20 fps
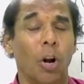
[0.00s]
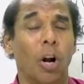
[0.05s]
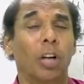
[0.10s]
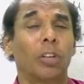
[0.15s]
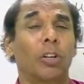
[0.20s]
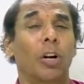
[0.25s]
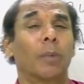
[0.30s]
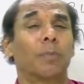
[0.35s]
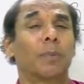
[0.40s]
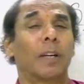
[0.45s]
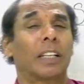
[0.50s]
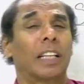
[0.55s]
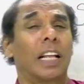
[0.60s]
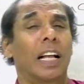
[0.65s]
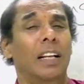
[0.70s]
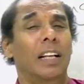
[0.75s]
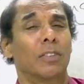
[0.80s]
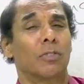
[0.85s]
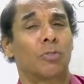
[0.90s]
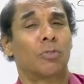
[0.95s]
after
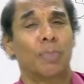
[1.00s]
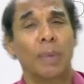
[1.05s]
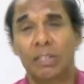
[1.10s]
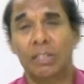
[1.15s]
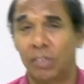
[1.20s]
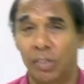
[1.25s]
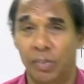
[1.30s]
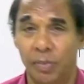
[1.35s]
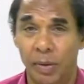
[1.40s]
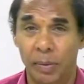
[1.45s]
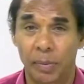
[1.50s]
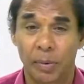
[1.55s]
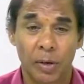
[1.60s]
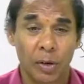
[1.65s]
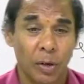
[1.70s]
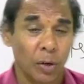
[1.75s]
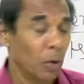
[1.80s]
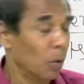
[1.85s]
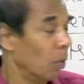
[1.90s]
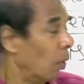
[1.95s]
the special verb.
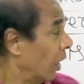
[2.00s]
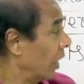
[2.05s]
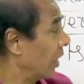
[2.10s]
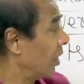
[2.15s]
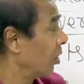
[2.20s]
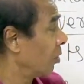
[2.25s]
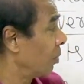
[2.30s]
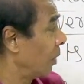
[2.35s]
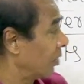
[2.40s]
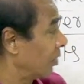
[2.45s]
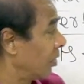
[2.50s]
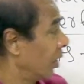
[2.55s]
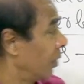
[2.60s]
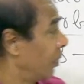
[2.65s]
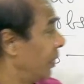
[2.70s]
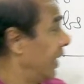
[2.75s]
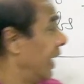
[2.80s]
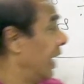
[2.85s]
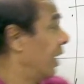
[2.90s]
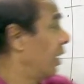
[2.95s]
What is the special verb
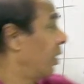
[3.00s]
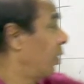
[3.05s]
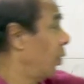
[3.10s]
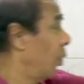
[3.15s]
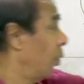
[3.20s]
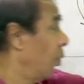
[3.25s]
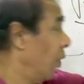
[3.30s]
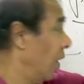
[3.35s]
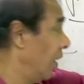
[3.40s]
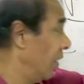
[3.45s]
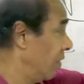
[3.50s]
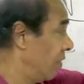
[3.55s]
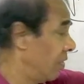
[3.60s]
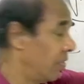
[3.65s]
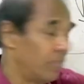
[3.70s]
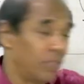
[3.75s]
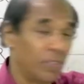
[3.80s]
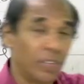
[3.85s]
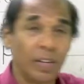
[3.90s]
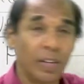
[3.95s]
here?
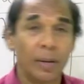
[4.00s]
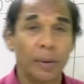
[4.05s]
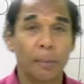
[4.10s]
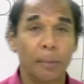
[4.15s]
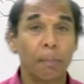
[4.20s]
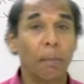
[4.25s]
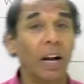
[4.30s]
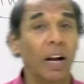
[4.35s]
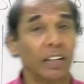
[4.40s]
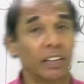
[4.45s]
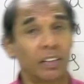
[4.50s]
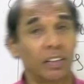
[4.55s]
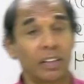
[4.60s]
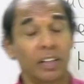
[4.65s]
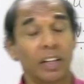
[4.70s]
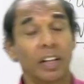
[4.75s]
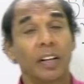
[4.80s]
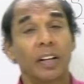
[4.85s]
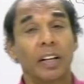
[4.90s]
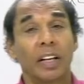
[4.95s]
Was. But
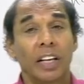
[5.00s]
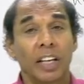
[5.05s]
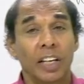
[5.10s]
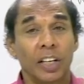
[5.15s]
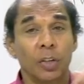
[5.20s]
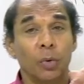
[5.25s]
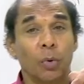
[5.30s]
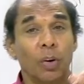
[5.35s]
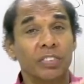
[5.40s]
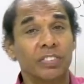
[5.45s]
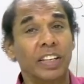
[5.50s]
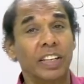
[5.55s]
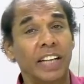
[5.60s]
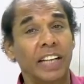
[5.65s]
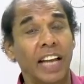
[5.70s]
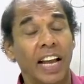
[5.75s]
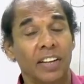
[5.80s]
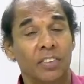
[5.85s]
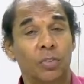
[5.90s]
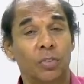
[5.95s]
in question
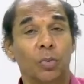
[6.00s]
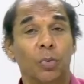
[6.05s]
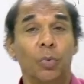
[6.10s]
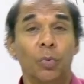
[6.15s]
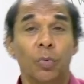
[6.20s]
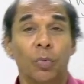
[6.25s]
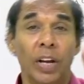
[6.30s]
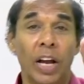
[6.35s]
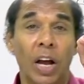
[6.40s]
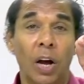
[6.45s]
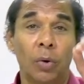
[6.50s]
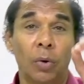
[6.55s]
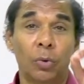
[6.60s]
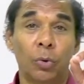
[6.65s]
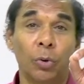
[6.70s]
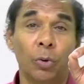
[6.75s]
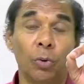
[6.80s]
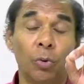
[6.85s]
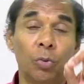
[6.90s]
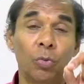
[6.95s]
tags, we have to
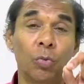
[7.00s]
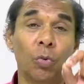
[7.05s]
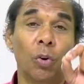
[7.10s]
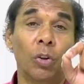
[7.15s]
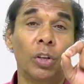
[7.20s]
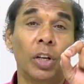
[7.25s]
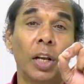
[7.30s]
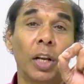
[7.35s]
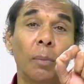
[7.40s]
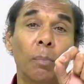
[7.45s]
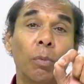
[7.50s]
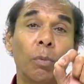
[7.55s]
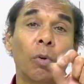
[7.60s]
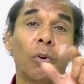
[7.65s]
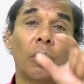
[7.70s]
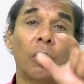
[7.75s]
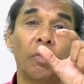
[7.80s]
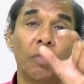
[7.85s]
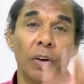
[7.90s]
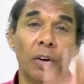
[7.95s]
use only plural
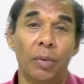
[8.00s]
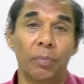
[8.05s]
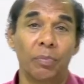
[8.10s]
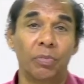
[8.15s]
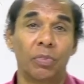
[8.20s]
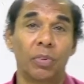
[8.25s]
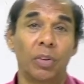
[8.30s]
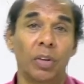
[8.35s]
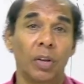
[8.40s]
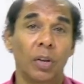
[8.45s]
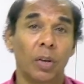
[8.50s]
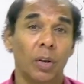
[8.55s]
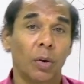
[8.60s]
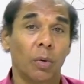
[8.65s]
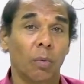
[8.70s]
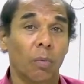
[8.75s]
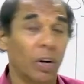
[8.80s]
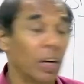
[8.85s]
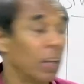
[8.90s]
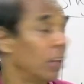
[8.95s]
forms.
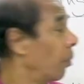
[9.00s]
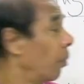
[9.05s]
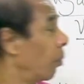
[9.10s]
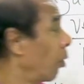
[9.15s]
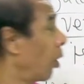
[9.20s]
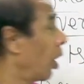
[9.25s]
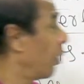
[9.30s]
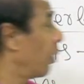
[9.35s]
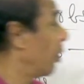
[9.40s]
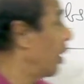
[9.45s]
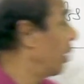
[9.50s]
What is the plural form